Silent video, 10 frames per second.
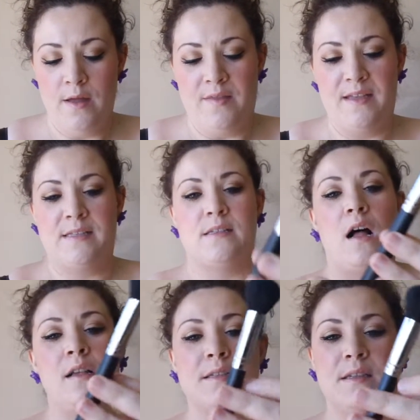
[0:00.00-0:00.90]
This is
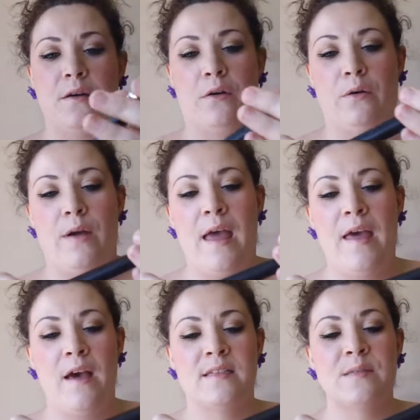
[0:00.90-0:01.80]
also
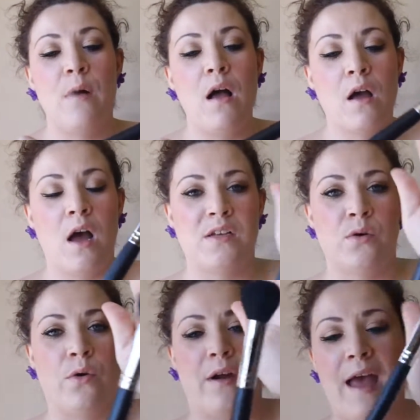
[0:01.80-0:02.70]
Small Contour